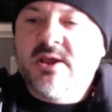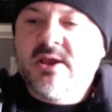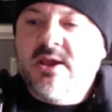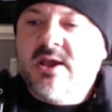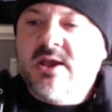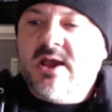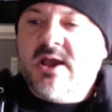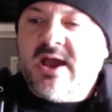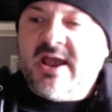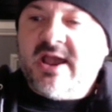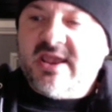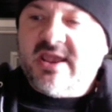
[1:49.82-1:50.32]

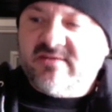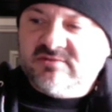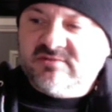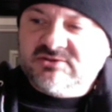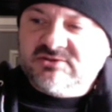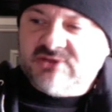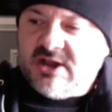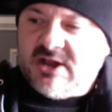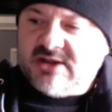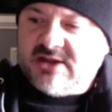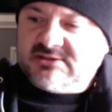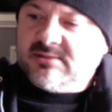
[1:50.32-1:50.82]
I even
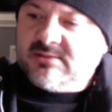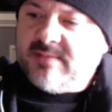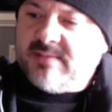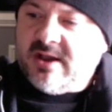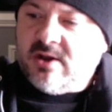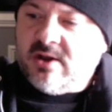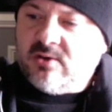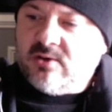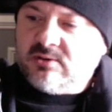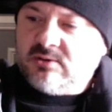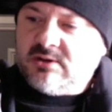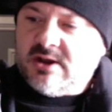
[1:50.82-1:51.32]
talked
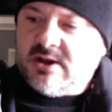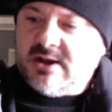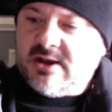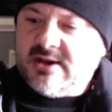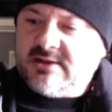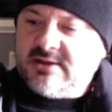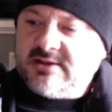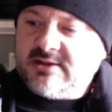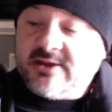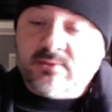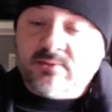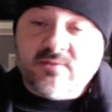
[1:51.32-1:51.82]

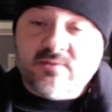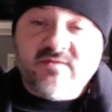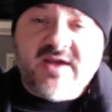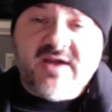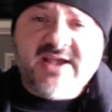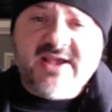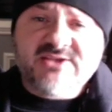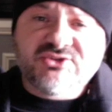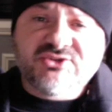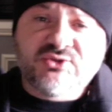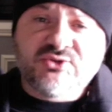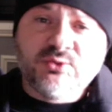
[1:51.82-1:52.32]
about like
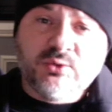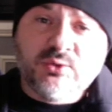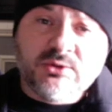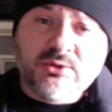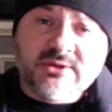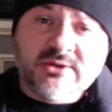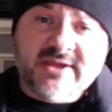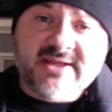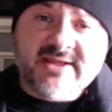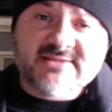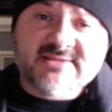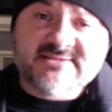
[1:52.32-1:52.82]
revised dual
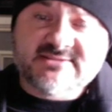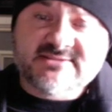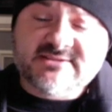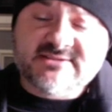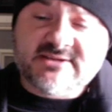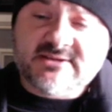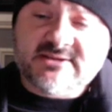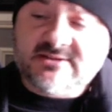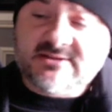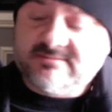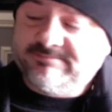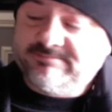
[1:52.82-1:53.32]
lands.
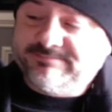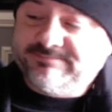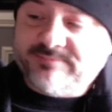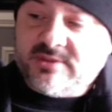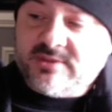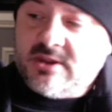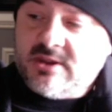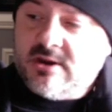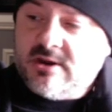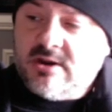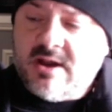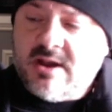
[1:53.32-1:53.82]

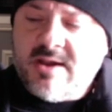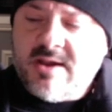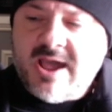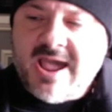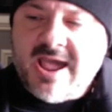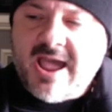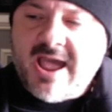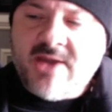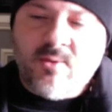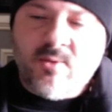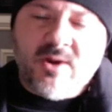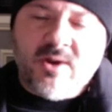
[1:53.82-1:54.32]

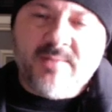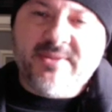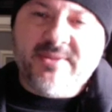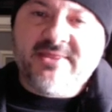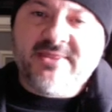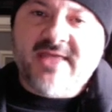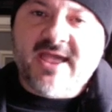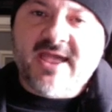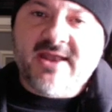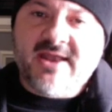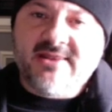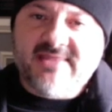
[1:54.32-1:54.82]
I don't want to be
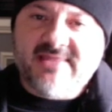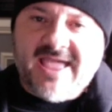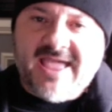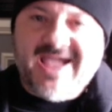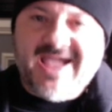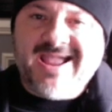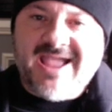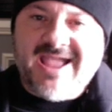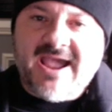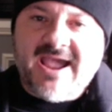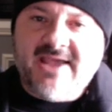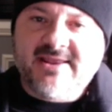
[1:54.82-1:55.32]
that
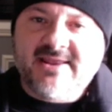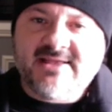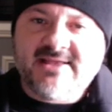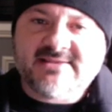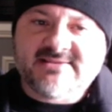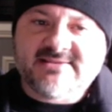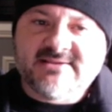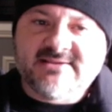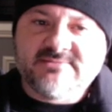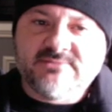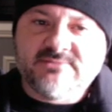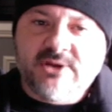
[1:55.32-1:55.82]
guy that
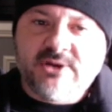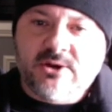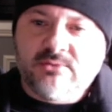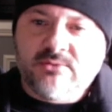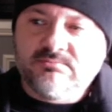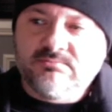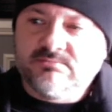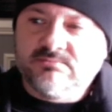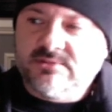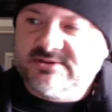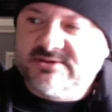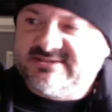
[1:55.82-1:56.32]

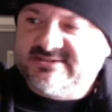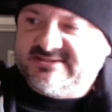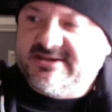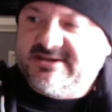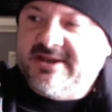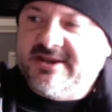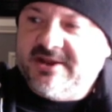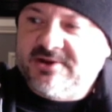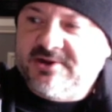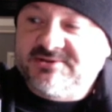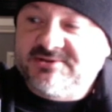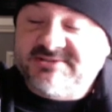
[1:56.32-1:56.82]
is sitting
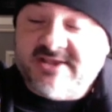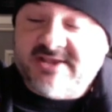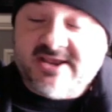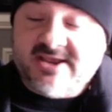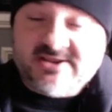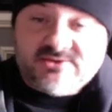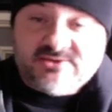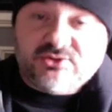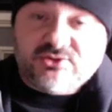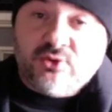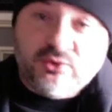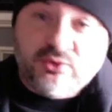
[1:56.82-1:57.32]
here
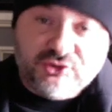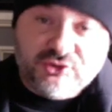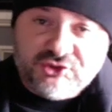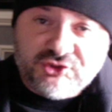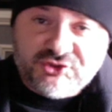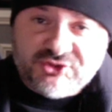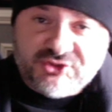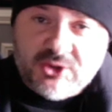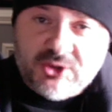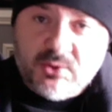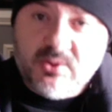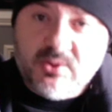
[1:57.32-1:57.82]
saying "told you
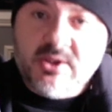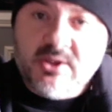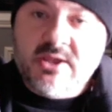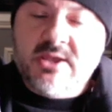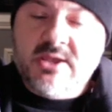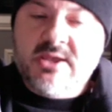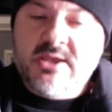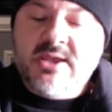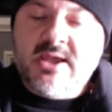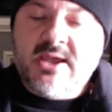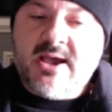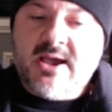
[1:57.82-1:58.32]
so,"
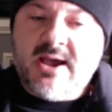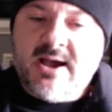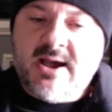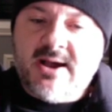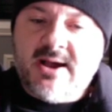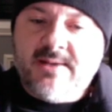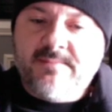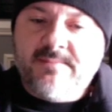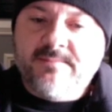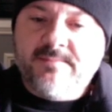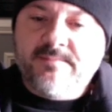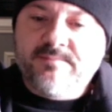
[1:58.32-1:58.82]

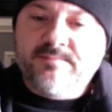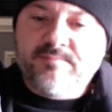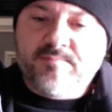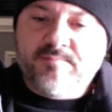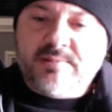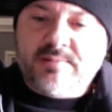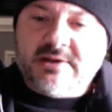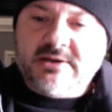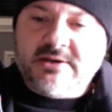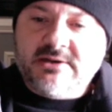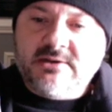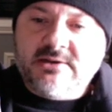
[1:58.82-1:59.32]

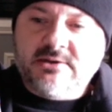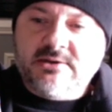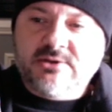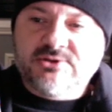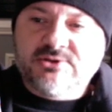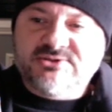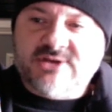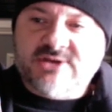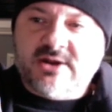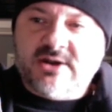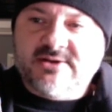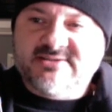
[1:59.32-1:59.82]
but you're
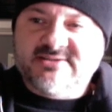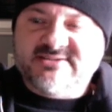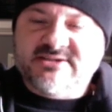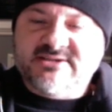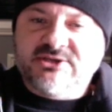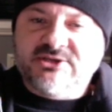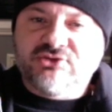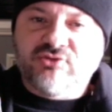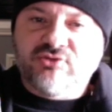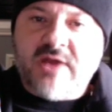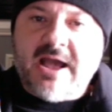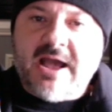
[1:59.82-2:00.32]
starting to see
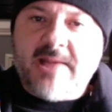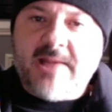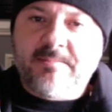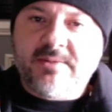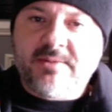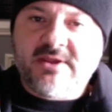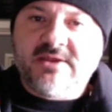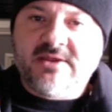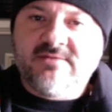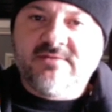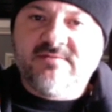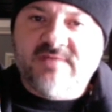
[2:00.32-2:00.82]
a drop
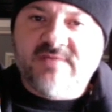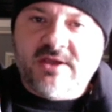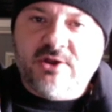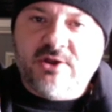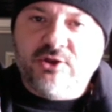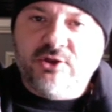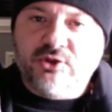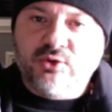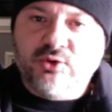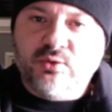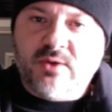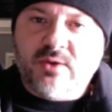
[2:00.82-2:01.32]
in
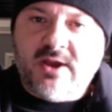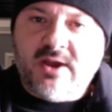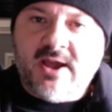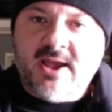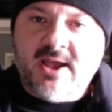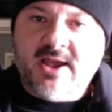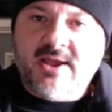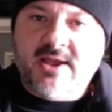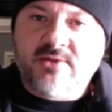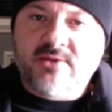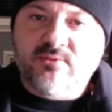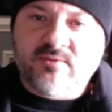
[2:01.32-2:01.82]
value
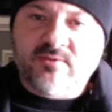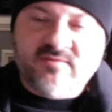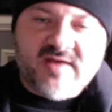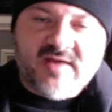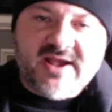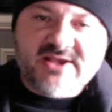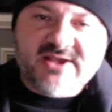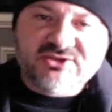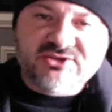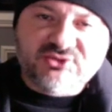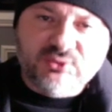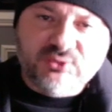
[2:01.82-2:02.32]
on
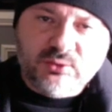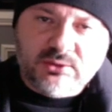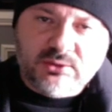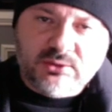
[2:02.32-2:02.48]
revised dual